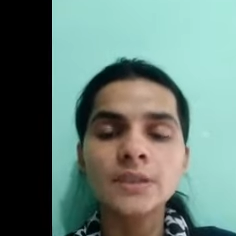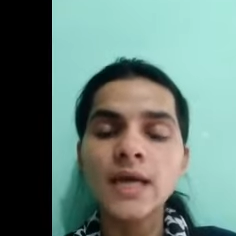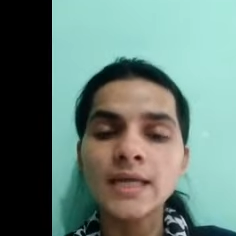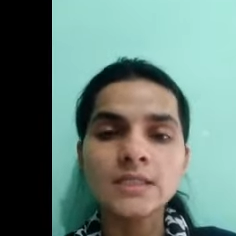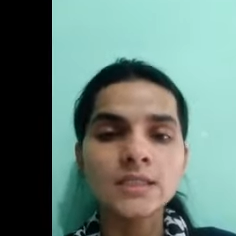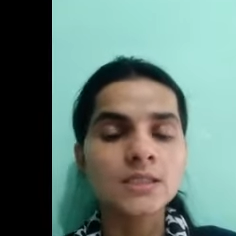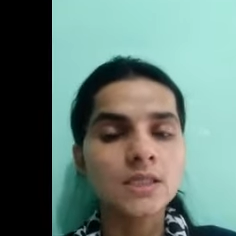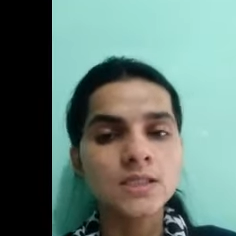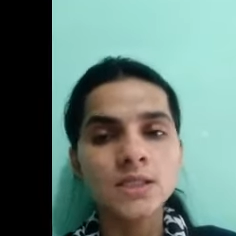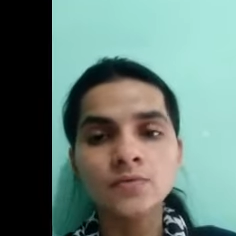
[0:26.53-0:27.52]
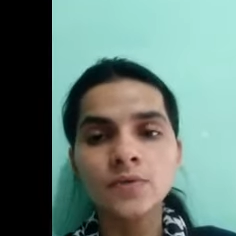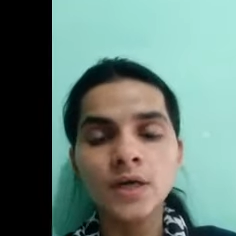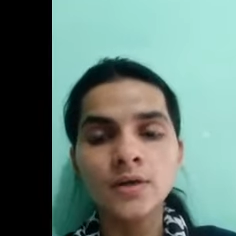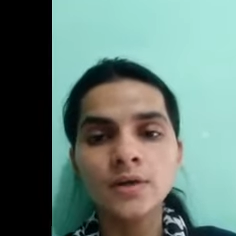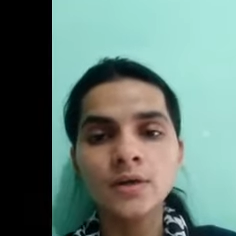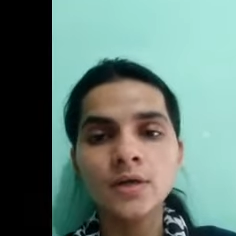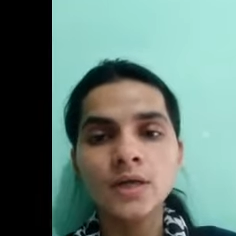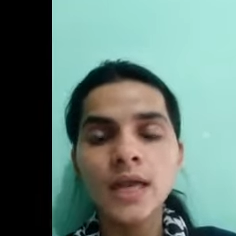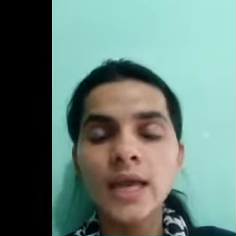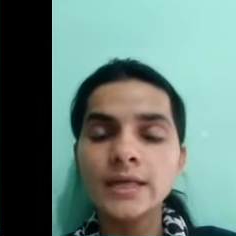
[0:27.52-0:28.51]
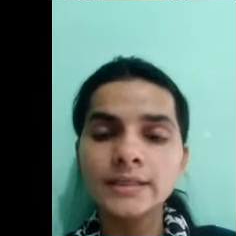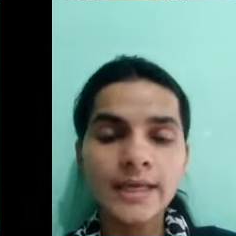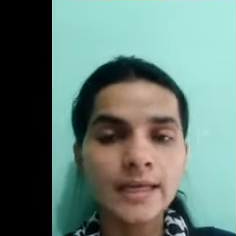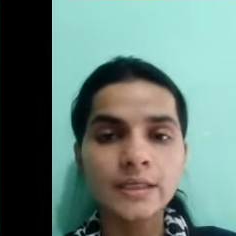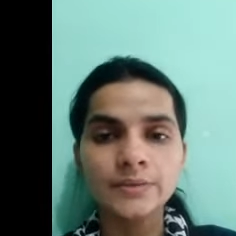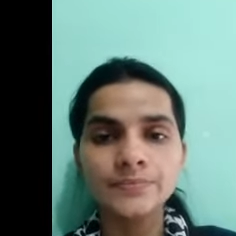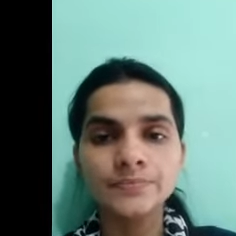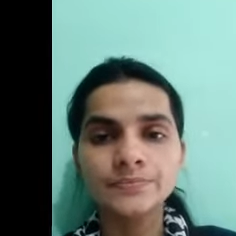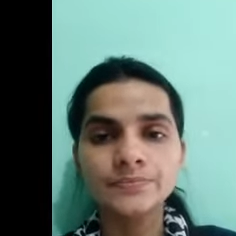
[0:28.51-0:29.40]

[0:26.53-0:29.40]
1961 in Delhi.